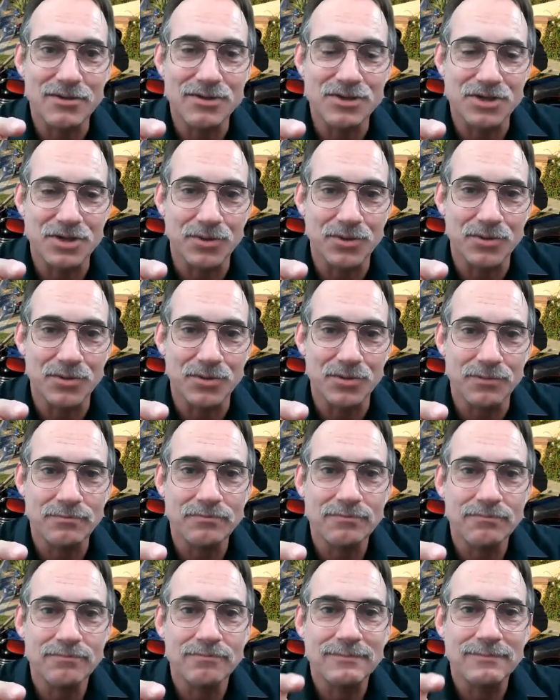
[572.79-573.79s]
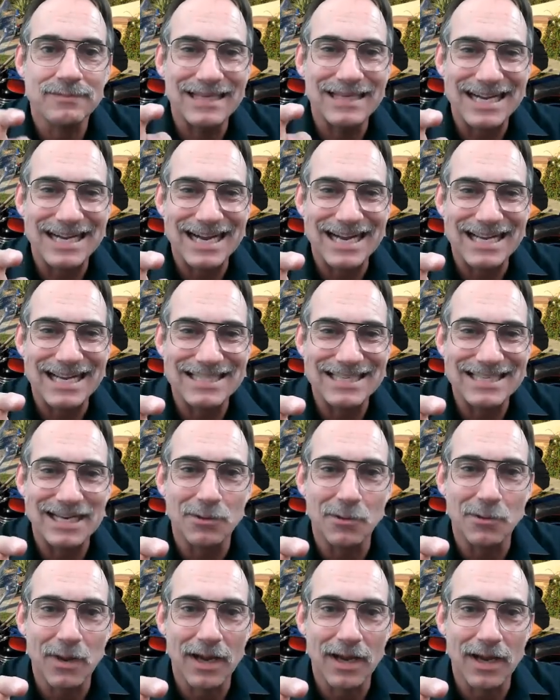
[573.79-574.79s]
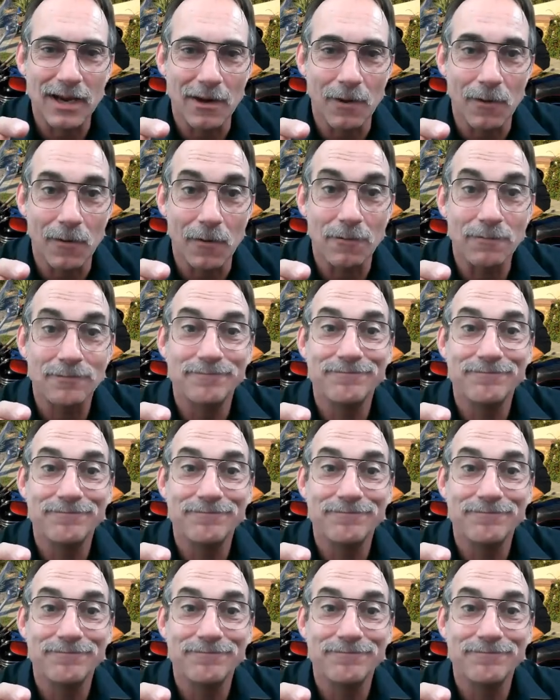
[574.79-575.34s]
soon. Hasta luego.